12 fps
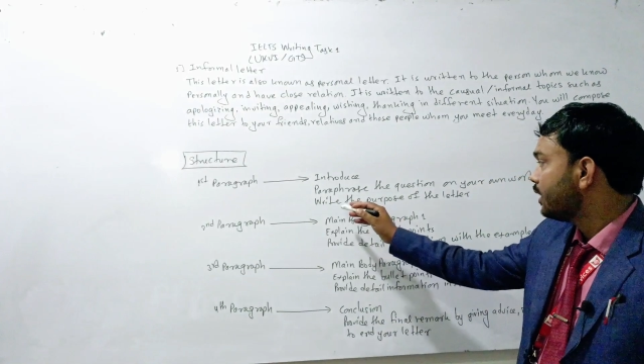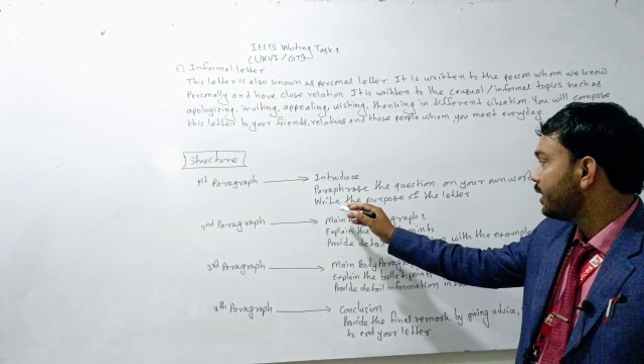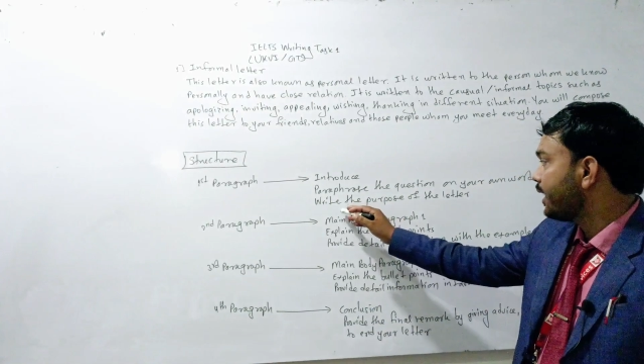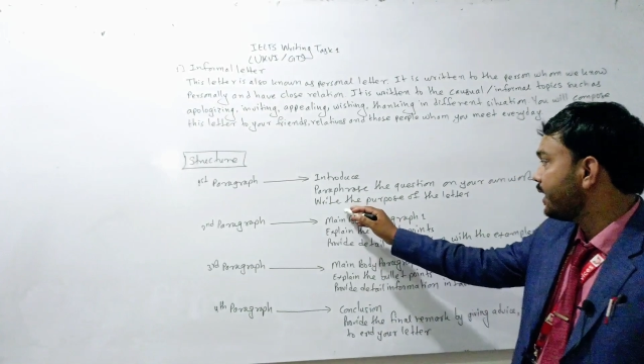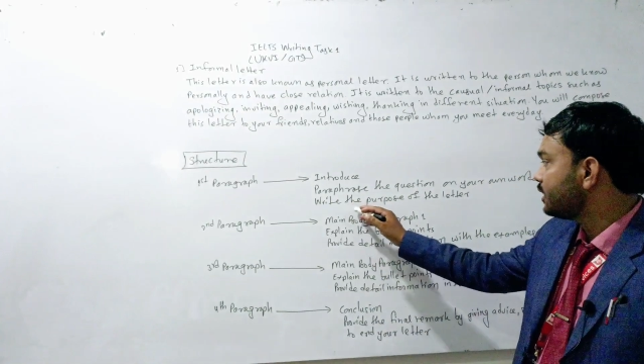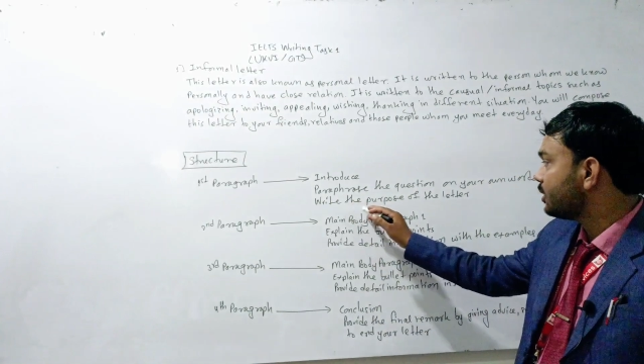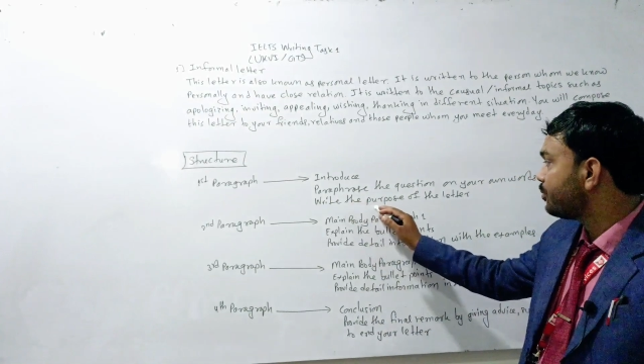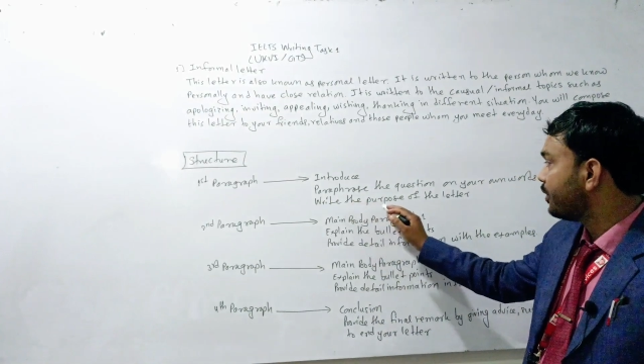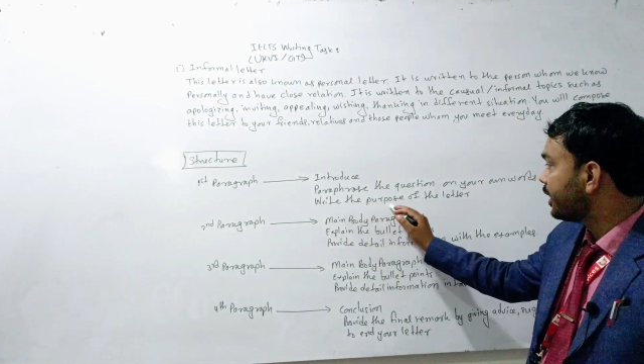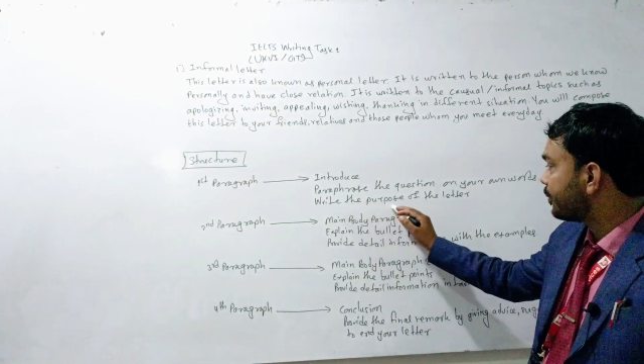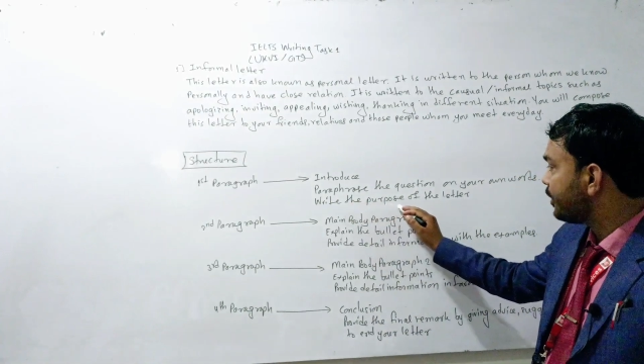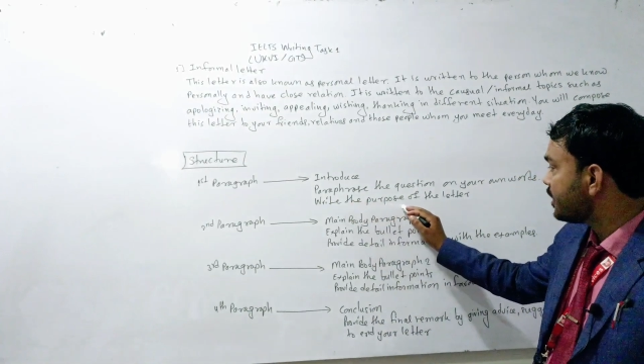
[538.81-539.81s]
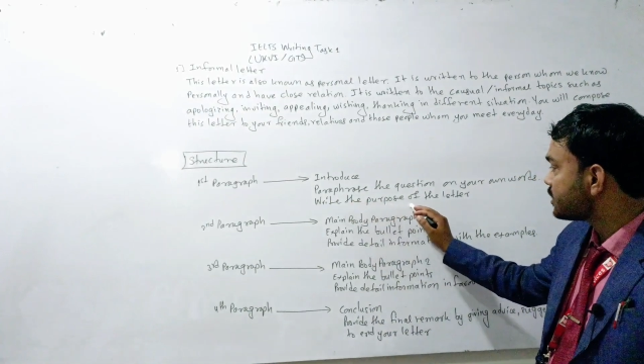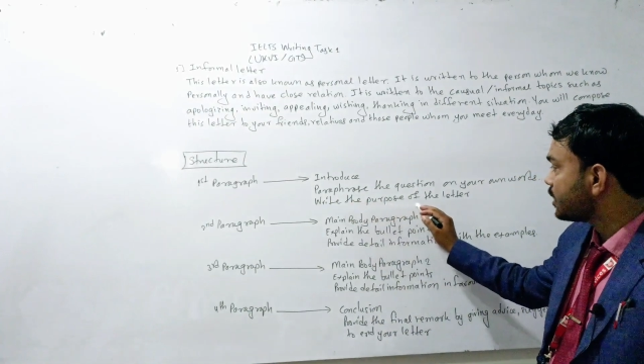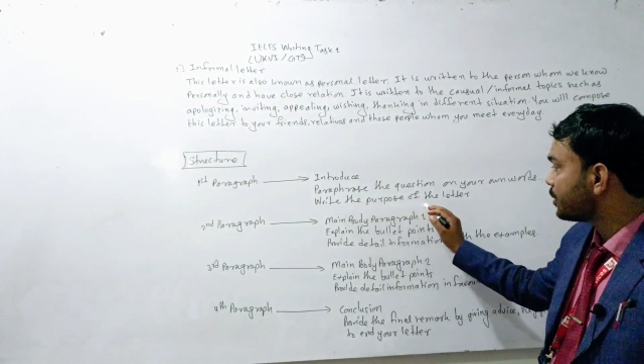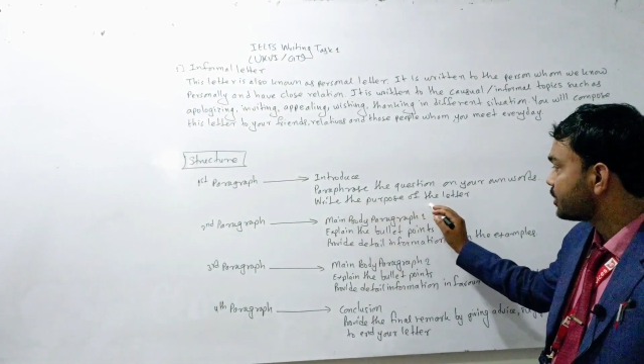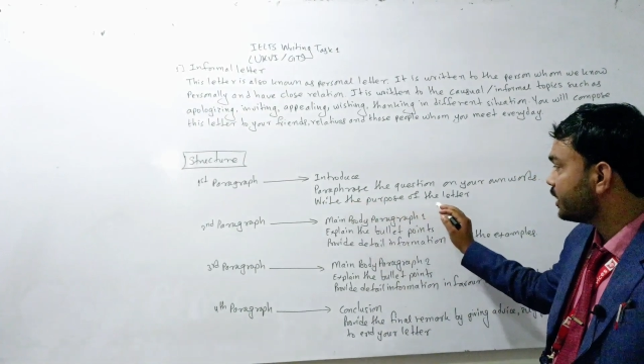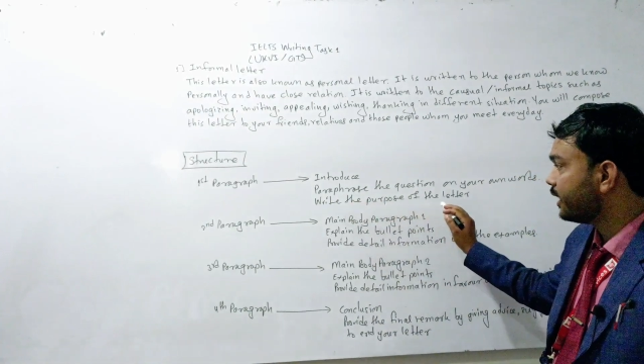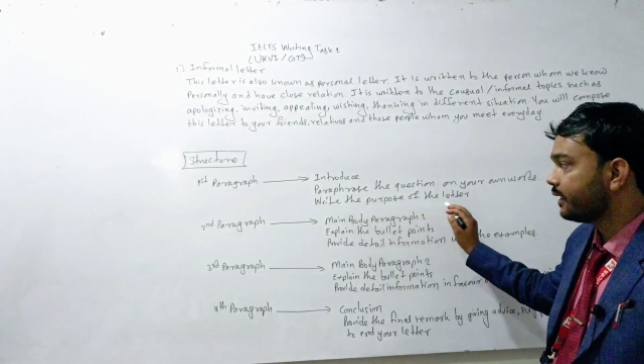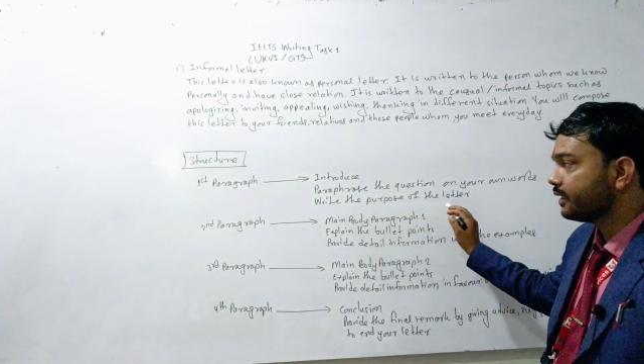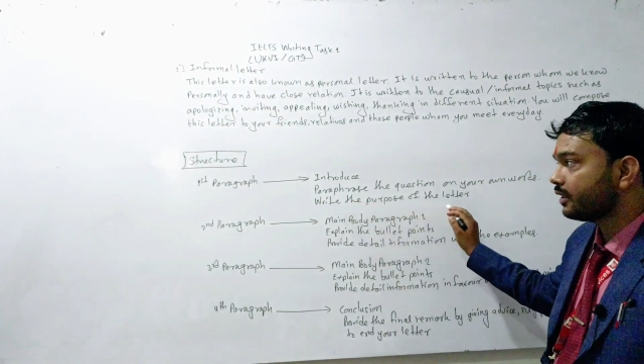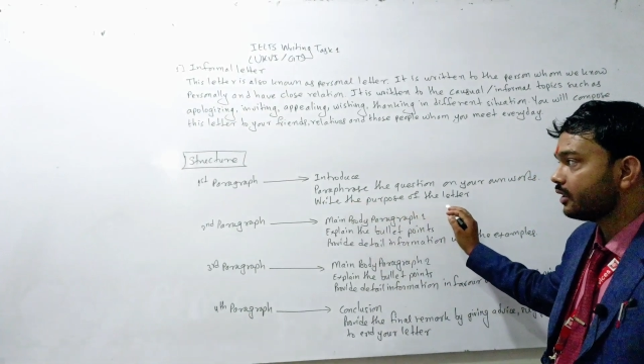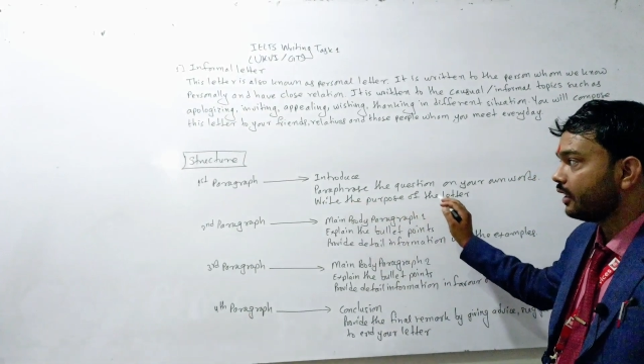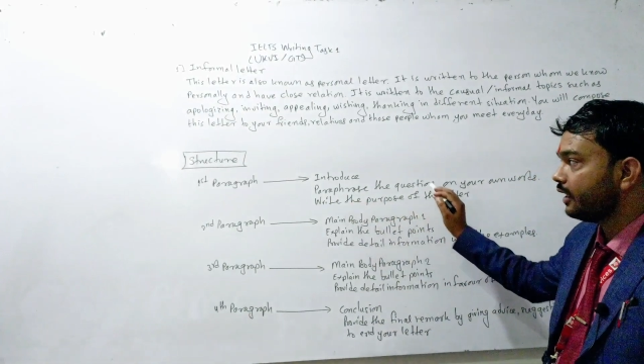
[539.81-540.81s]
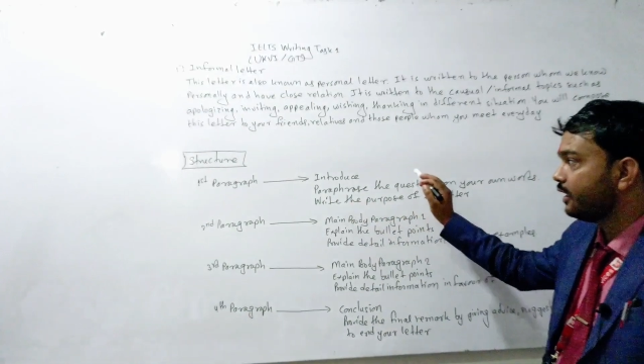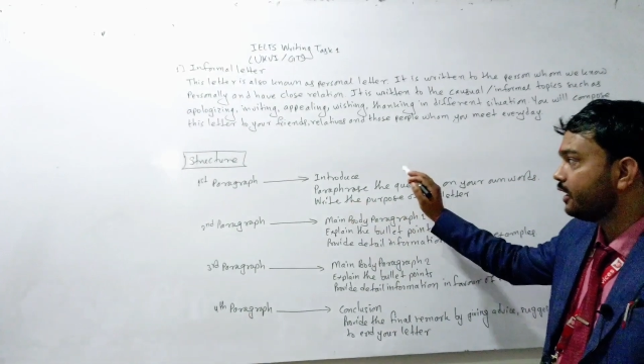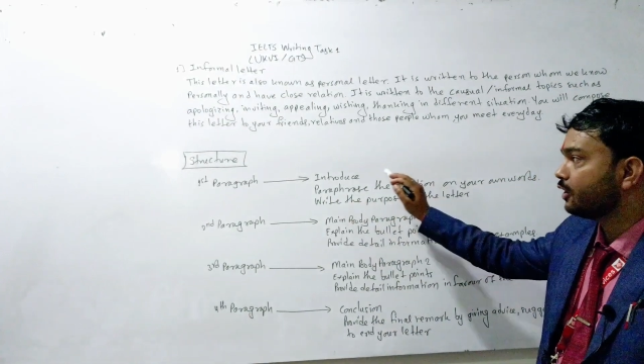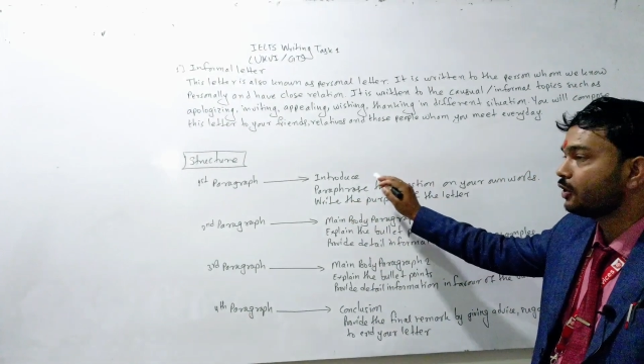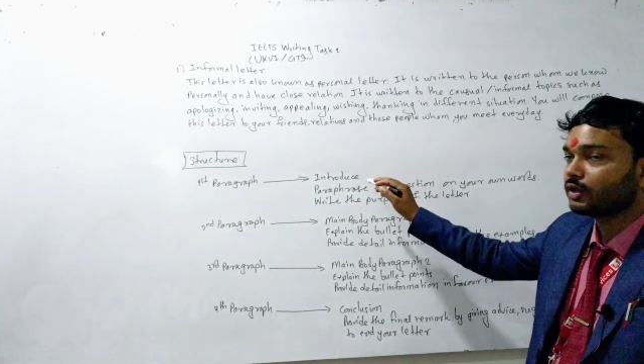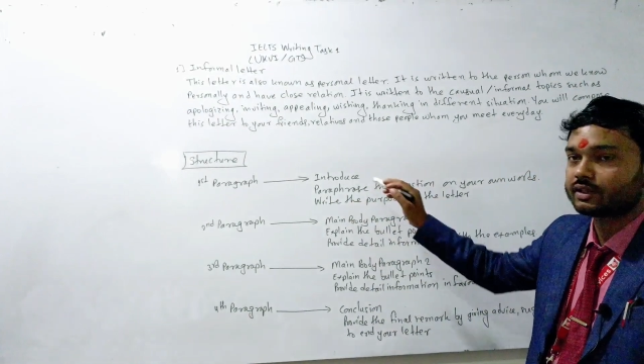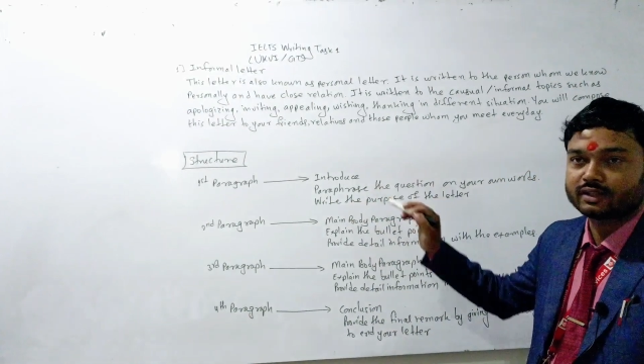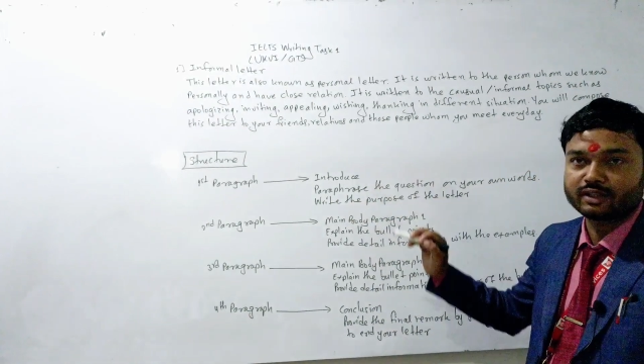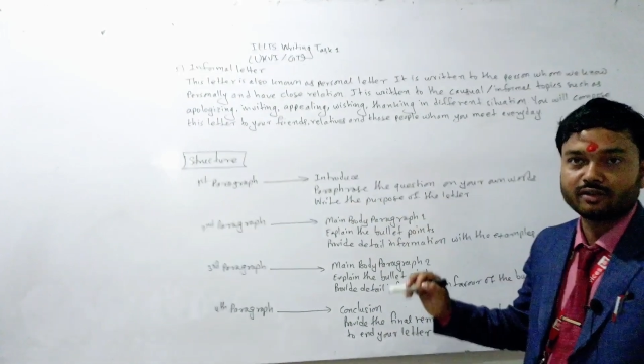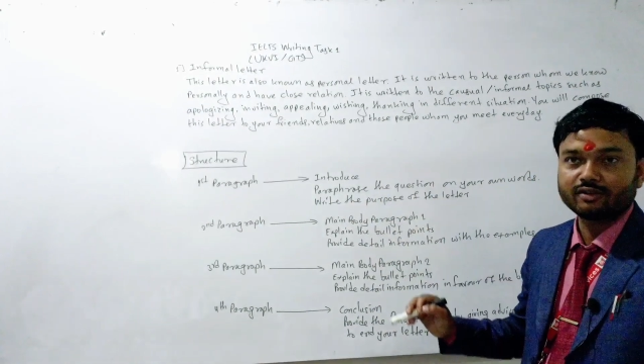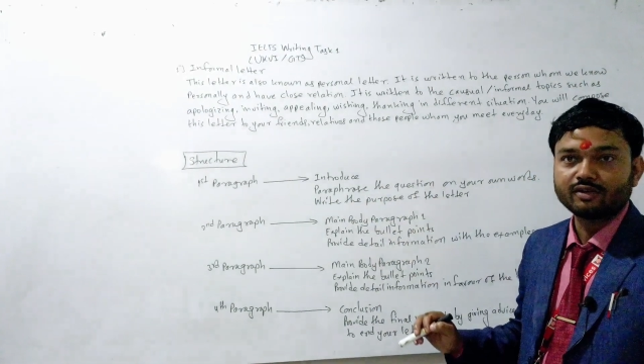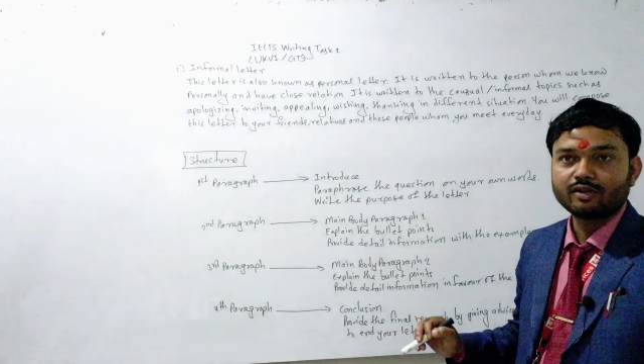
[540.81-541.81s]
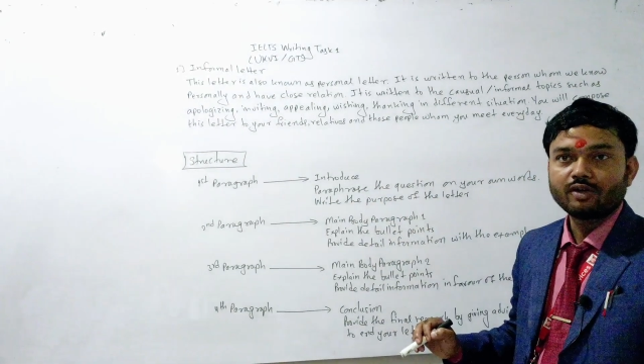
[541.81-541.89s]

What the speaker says: Write the purpose of the letter in introduction.